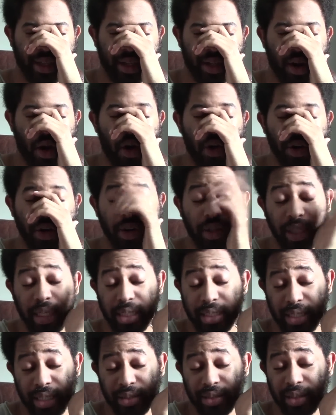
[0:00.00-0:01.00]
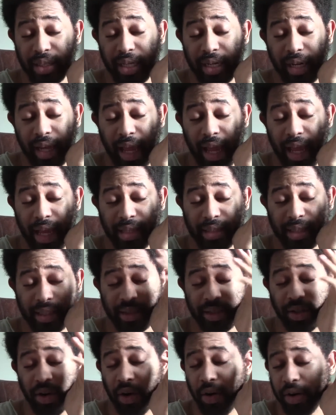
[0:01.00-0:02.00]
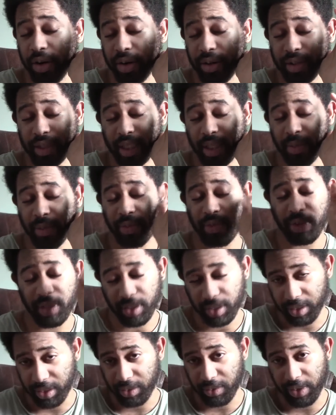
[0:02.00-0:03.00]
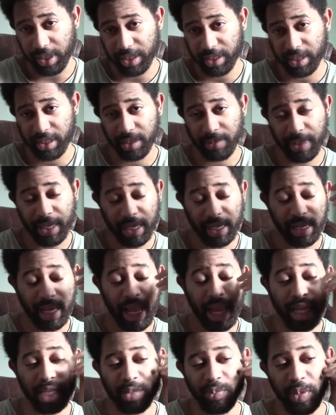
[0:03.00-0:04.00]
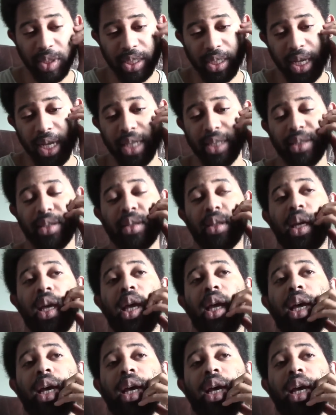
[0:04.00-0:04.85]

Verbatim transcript: garnered the attention that it has garnered some of the criticism that it has, because,